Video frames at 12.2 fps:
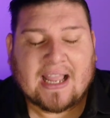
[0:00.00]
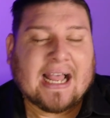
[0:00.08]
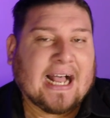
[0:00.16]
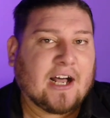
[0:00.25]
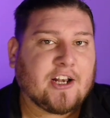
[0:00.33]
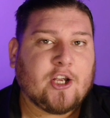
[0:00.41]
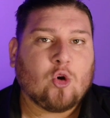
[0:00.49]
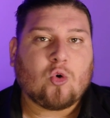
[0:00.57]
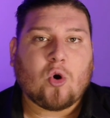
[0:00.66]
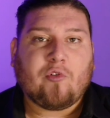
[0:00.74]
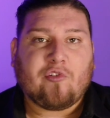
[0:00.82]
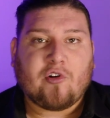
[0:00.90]
How do you
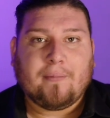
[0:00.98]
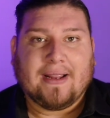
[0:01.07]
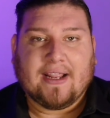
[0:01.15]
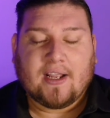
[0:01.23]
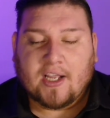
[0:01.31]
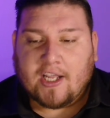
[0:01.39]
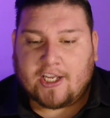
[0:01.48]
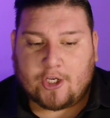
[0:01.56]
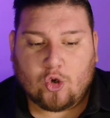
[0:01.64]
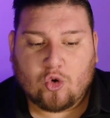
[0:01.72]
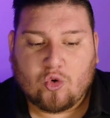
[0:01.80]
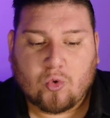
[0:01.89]
grow from it?
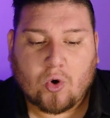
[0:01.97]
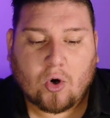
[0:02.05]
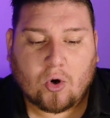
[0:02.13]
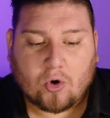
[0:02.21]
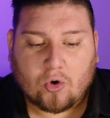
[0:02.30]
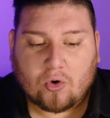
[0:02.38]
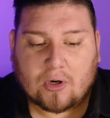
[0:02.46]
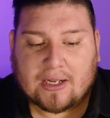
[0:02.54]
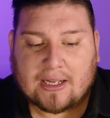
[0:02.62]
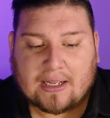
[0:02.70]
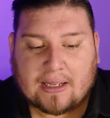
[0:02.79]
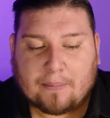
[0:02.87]
You grow
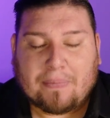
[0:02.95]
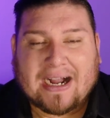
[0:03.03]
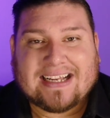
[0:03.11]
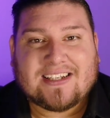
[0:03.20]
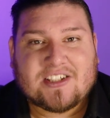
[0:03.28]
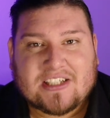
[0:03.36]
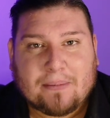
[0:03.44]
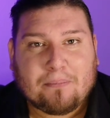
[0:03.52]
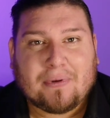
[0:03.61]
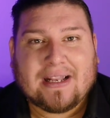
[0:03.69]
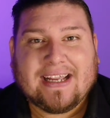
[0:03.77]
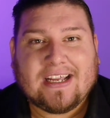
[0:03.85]
by
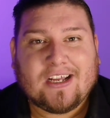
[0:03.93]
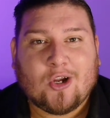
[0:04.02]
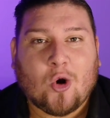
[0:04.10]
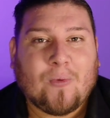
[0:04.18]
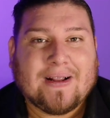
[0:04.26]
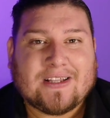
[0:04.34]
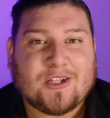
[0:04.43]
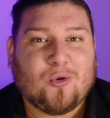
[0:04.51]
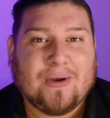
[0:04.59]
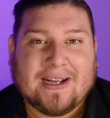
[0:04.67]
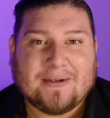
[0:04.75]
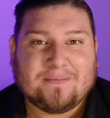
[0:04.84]
simply going
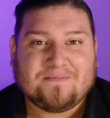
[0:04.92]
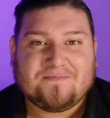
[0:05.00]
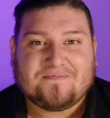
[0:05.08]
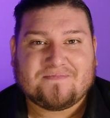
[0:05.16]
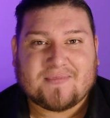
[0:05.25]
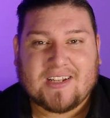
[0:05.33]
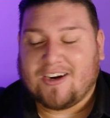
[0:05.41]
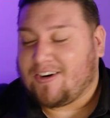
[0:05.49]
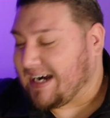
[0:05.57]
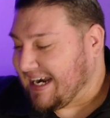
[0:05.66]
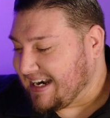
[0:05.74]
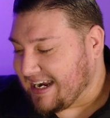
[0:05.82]
through it.
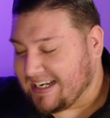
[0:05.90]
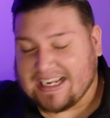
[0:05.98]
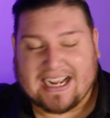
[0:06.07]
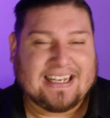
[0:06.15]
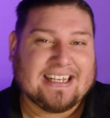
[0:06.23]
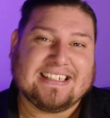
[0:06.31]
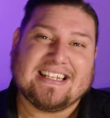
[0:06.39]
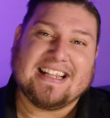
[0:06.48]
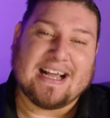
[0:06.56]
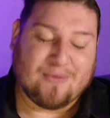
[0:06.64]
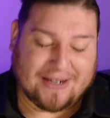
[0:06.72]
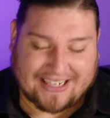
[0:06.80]
Oh, I need to say
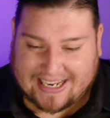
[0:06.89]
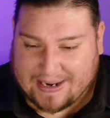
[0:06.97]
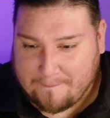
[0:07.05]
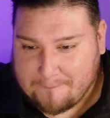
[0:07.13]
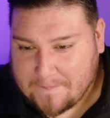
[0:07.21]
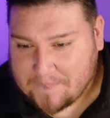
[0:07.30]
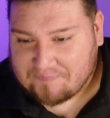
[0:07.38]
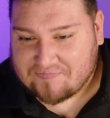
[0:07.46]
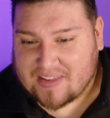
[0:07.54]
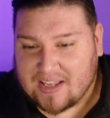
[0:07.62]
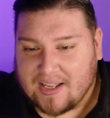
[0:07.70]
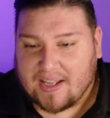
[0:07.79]
that one again.
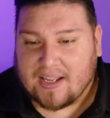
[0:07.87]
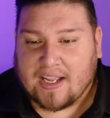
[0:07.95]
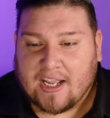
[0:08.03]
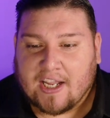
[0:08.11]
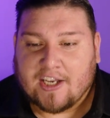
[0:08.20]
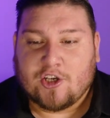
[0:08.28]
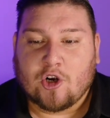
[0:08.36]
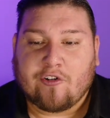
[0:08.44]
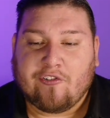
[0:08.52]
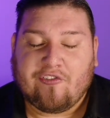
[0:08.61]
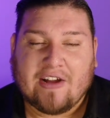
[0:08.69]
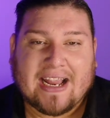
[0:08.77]
Your
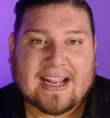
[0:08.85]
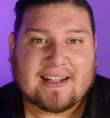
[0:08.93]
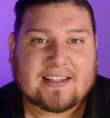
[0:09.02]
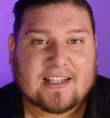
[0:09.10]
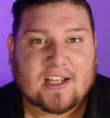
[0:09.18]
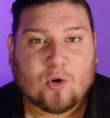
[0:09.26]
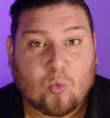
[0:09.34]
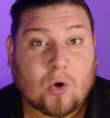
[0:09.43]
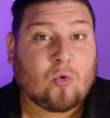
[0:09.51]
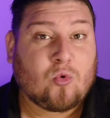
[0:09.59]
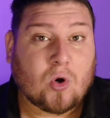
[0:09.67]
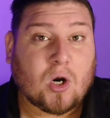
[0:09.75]
faith
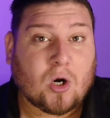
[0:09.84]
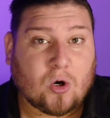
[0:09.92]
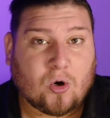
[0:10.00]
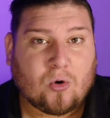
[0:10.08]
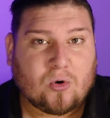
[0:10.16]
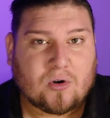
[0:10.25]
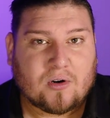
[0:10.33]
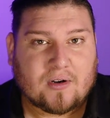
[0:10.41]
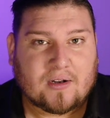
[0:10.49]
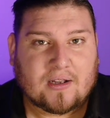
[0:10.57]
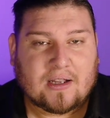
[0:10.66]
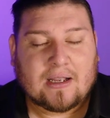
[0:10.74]
will grow
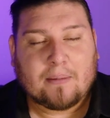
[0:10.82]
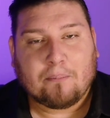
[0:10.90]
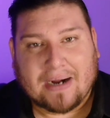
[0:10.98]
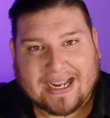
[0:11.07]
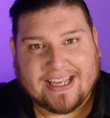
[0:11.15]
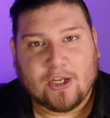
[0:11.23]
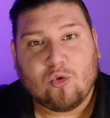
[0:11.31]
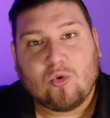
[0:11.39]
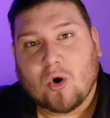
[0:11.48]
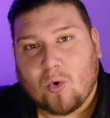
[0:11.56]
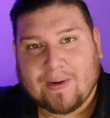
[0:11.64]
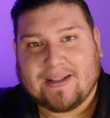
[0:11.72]
by you
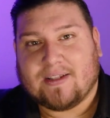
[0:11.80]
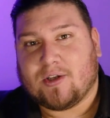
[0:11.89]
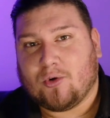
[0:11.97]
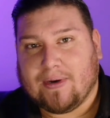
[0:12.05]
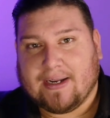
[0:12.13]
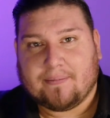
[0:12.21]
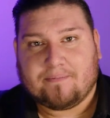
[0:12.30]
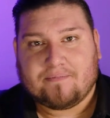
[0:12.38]
going through it.